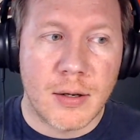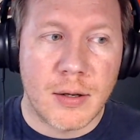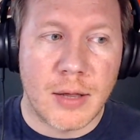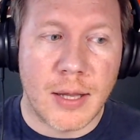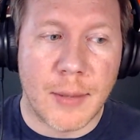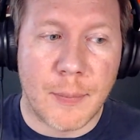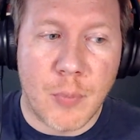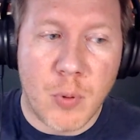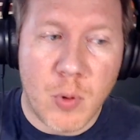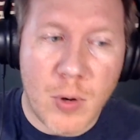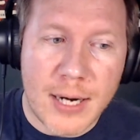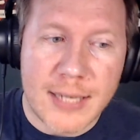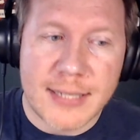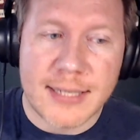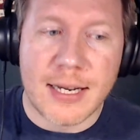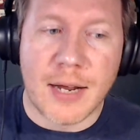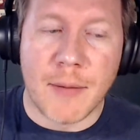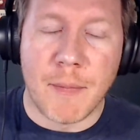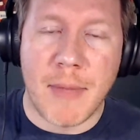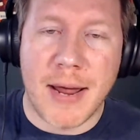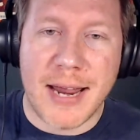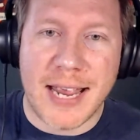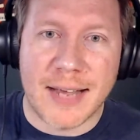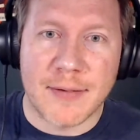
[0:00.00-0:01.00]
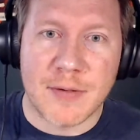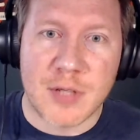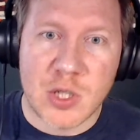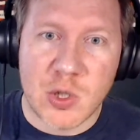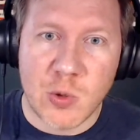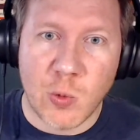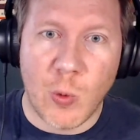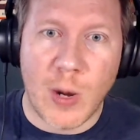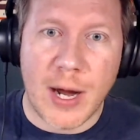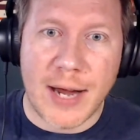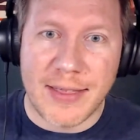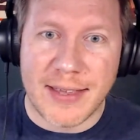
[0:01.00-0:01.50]
the president may have
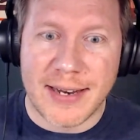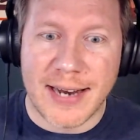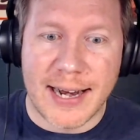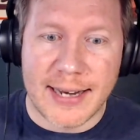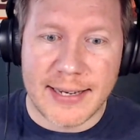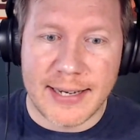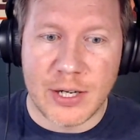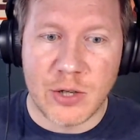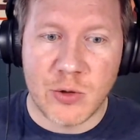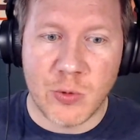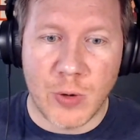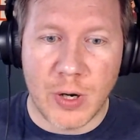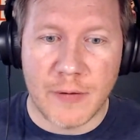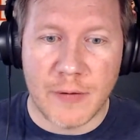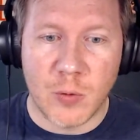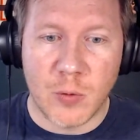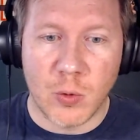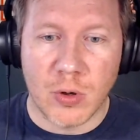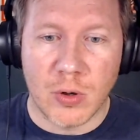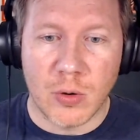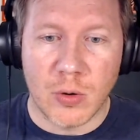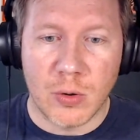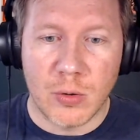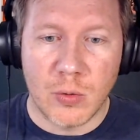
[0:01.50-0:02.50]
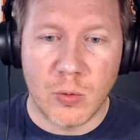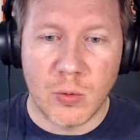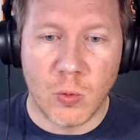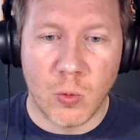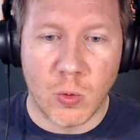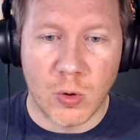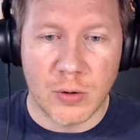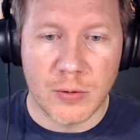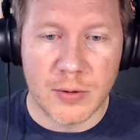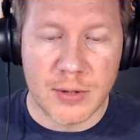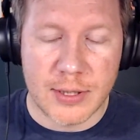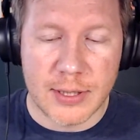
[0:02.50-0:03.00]
swayed the 1924
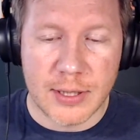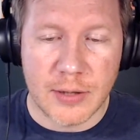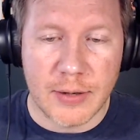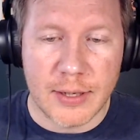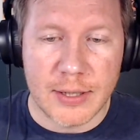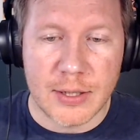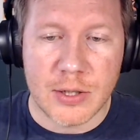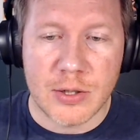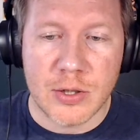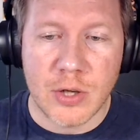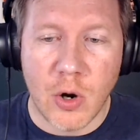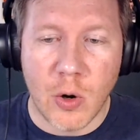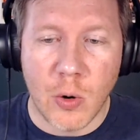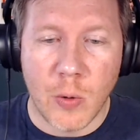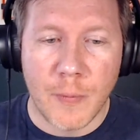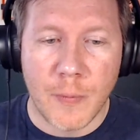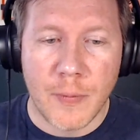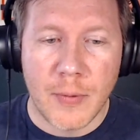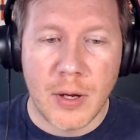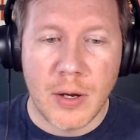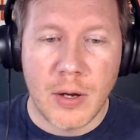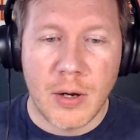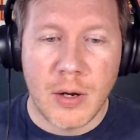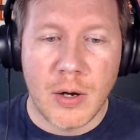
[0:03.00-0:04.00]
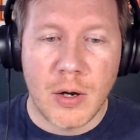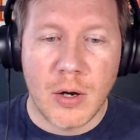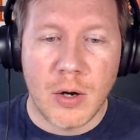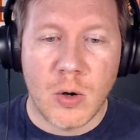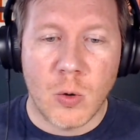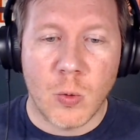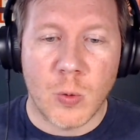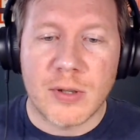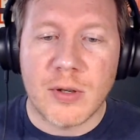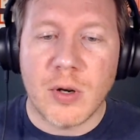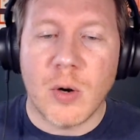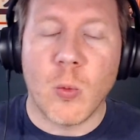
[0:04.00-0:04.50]
World Series. So
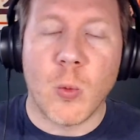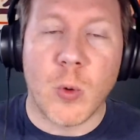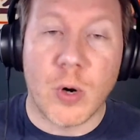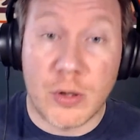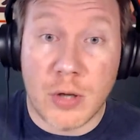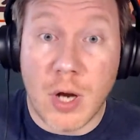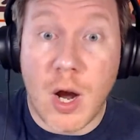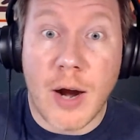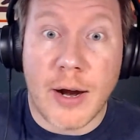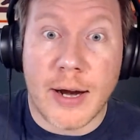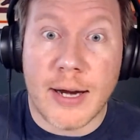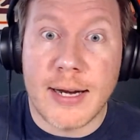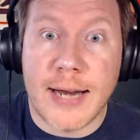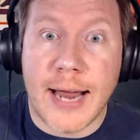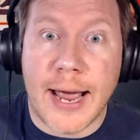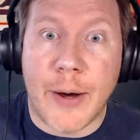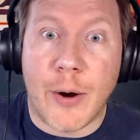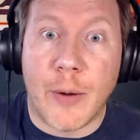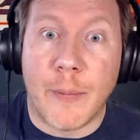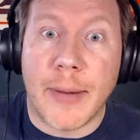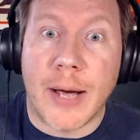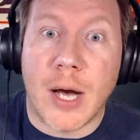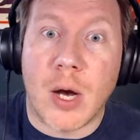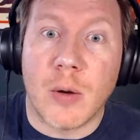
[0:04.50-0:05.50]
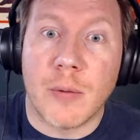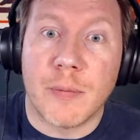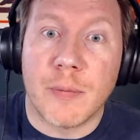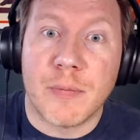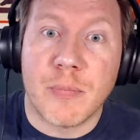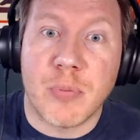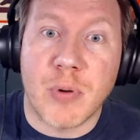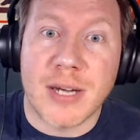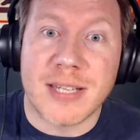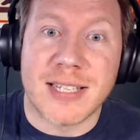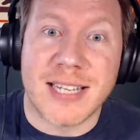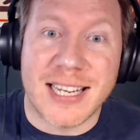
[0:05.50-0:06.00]
we're talking now
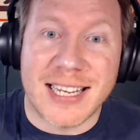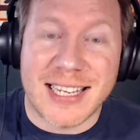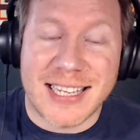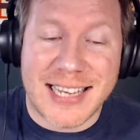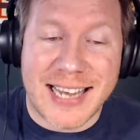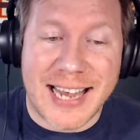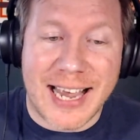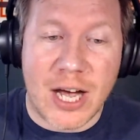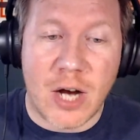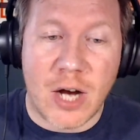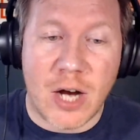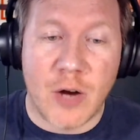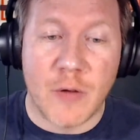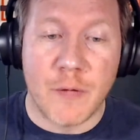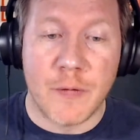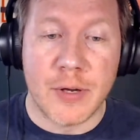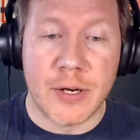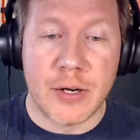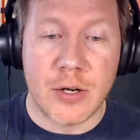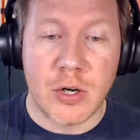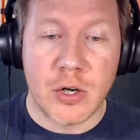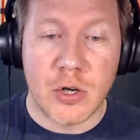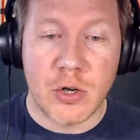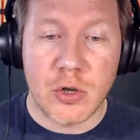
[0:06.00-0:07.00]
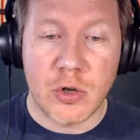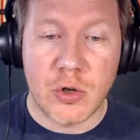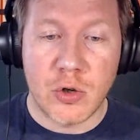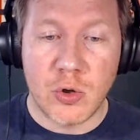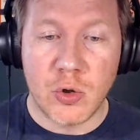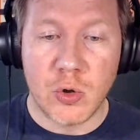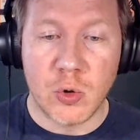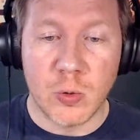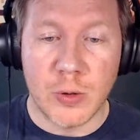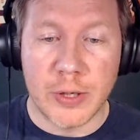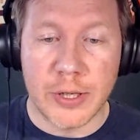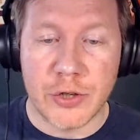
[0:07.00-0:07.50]
about President Calvin
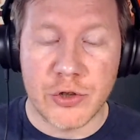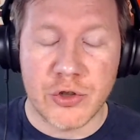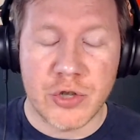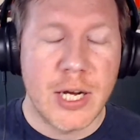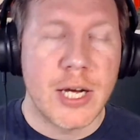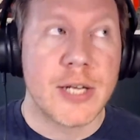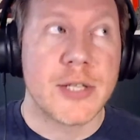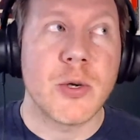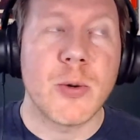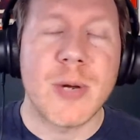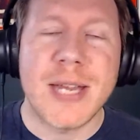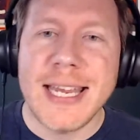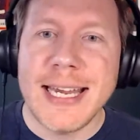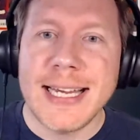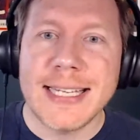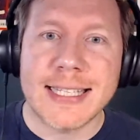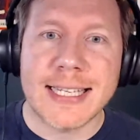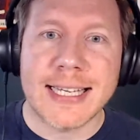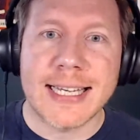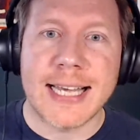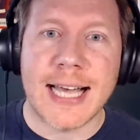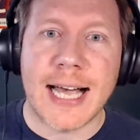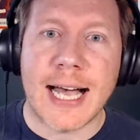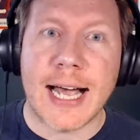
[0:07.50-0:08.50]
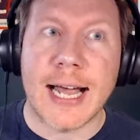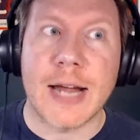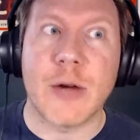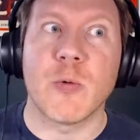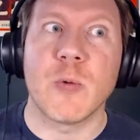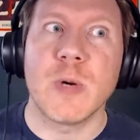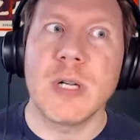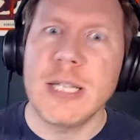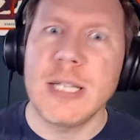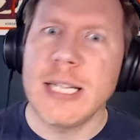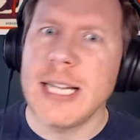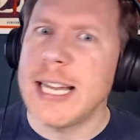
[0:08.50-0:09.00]
Coolidge. So he's a guy,
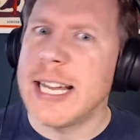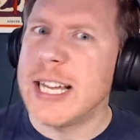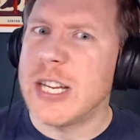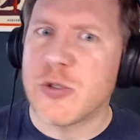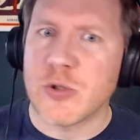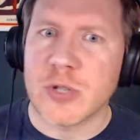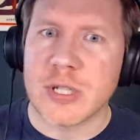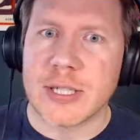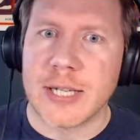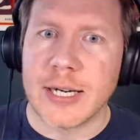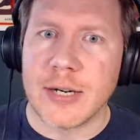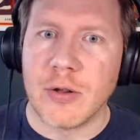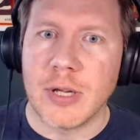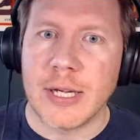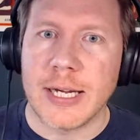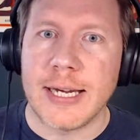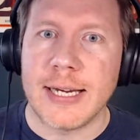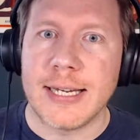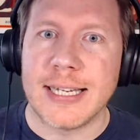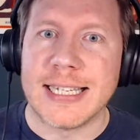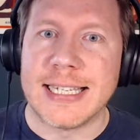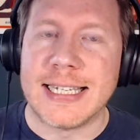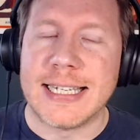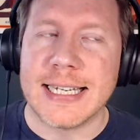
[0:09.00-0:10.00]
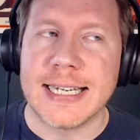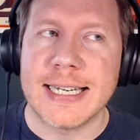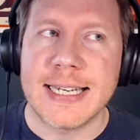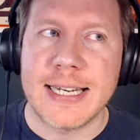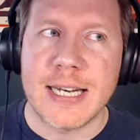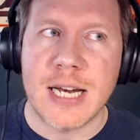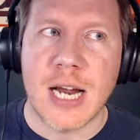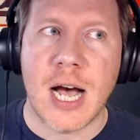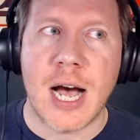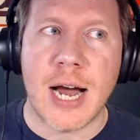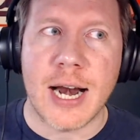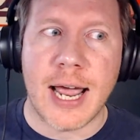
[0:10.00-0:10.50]
really interestingly,
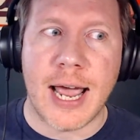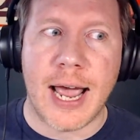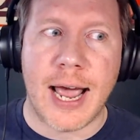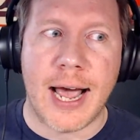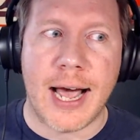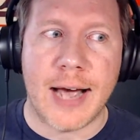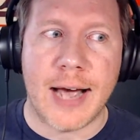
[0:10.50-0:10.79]
did not